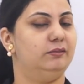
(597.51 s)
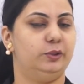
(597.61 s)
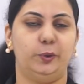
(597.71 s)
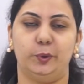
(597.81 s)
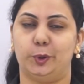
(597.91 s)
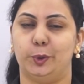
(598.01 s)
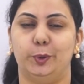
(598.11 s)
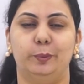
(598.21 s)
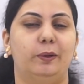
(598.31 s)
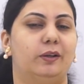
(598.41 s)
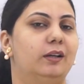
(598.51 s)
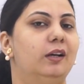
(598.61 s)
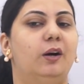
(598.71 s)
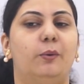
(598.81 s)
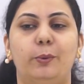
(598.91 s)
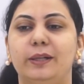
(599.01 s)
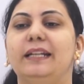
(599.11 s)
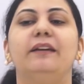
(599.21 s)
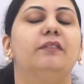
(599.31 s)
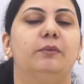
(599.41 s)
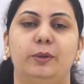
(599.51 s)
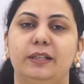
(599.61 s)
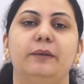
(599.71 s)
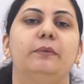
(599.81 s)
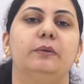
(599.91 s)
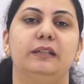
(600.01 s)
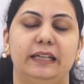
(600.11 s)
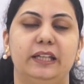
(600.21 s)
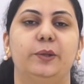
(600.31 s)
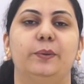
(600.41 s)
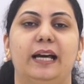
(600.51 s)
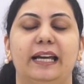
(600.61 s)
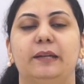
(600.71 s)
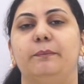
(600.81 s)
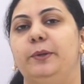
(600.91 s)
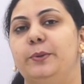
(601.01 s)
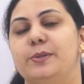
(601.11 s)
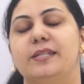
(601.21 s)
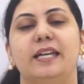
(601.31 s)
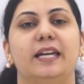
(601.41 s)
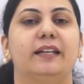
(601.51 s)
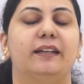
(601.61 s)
YouTube, or whatever thing you like, music,